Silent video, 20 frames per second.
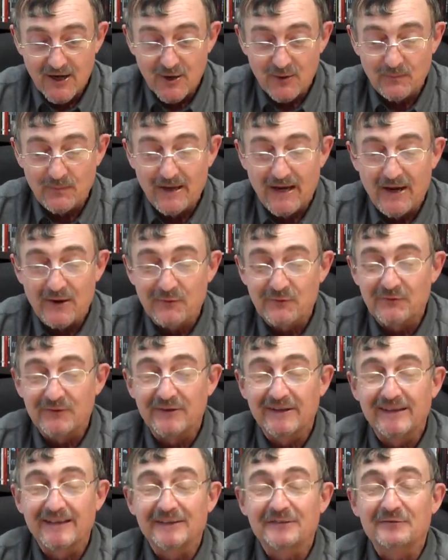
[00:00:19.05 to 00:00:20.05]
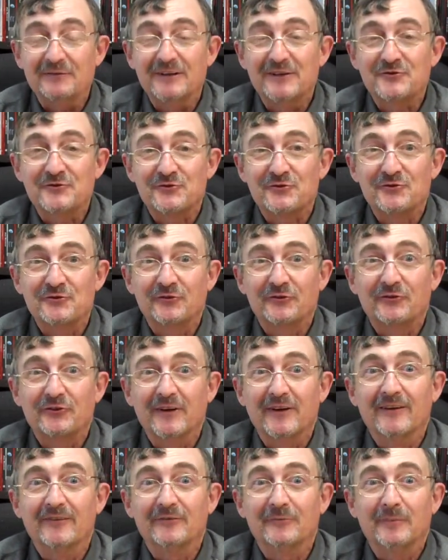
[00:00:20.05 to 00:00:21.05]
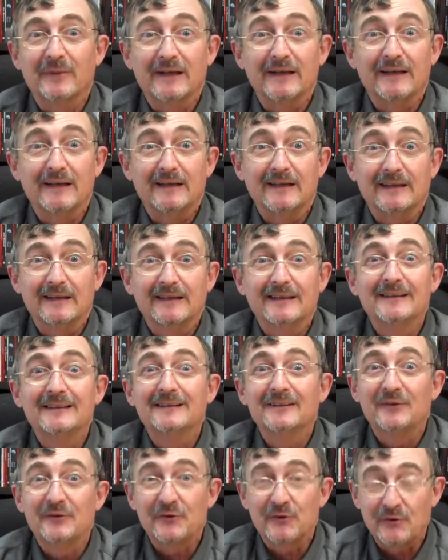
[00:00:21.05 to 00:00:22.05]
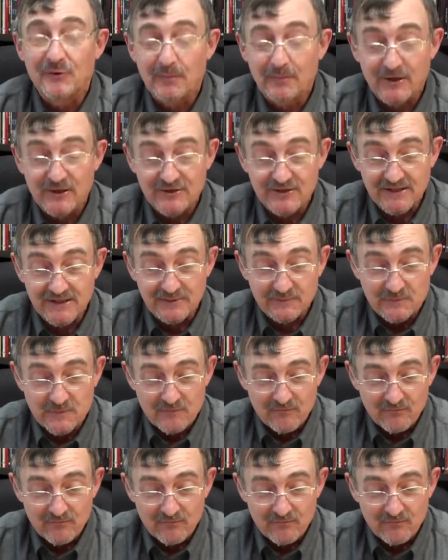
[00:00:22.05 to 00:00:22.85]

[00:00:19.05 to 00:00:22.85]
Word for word: about the adventures of Benny the Budgie.